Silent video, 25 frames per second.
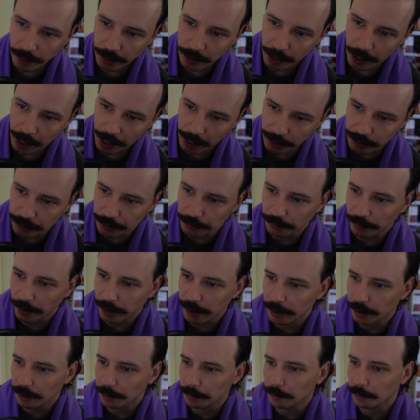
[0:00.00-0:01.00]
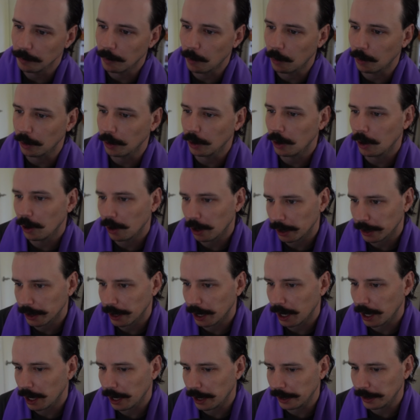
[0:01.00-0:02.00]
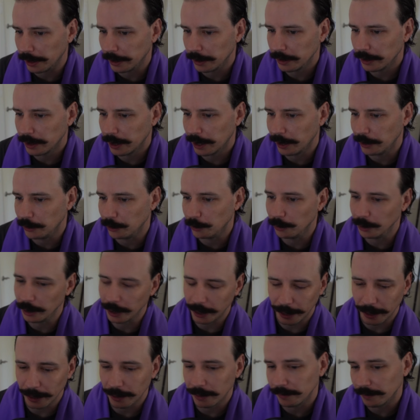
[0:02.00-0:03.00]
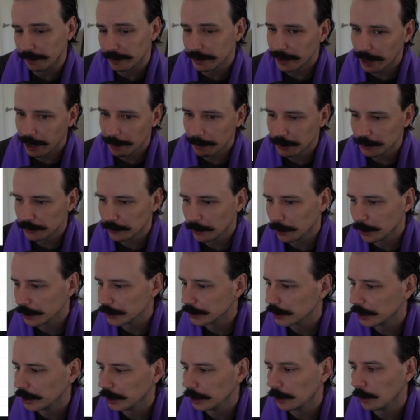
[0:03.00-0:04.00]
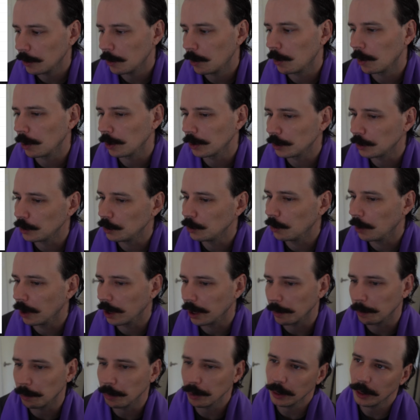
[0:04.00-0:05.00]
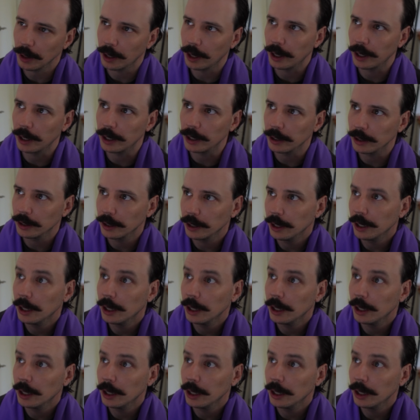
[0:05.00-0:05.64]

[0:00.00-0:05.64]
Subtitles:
Agent Venom or Hawkeye and do it like kind of a damage focus thing, or you want to play